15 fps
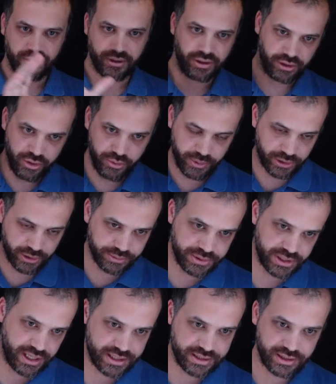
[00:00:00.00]
Hello, welcome
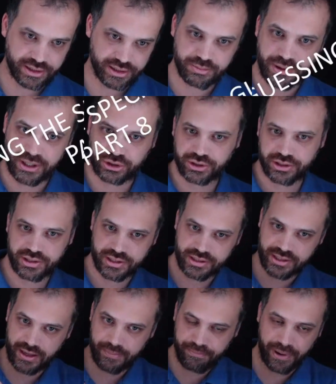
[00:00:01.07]
to Guessing the Specialist
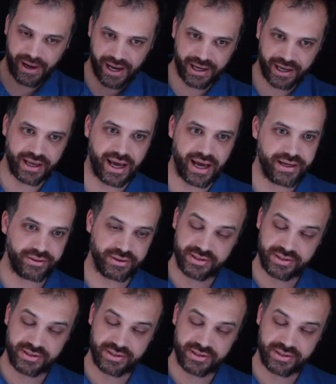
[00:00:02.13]
Exam Part 8.